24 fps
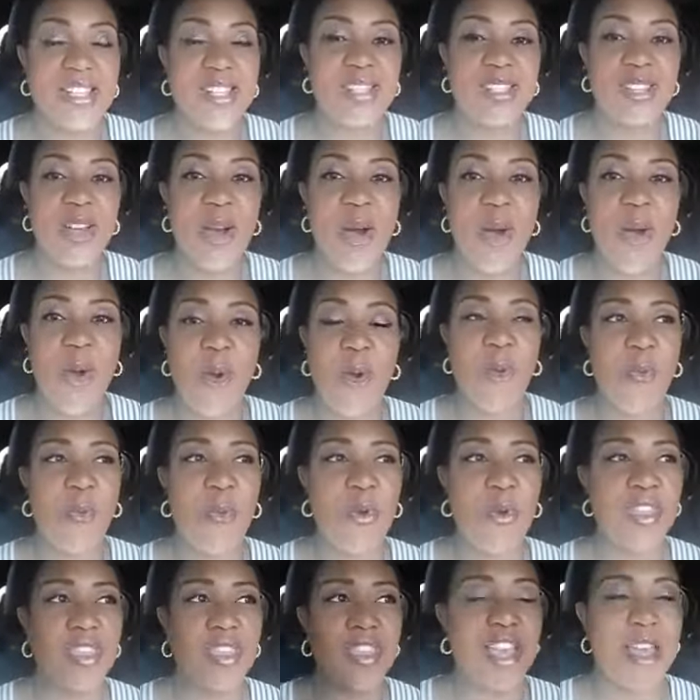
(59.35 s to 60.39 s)
So
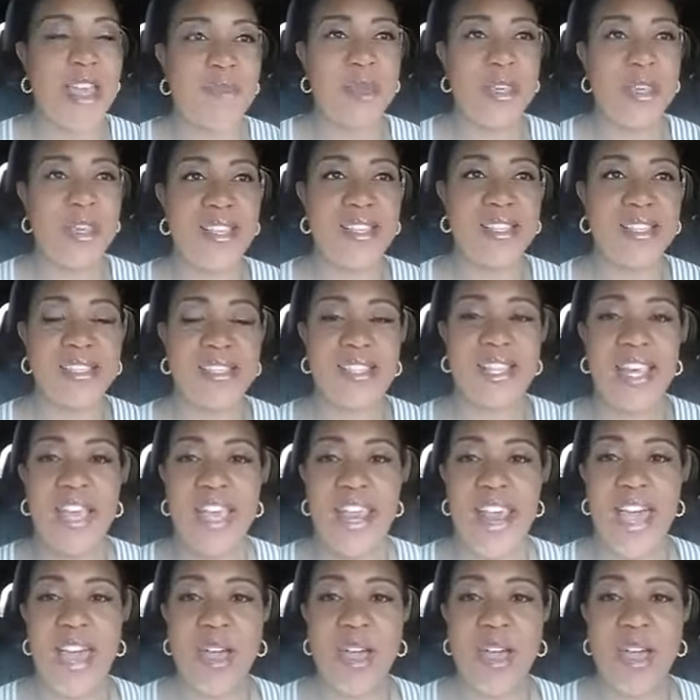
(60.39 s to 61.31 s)
with that being said,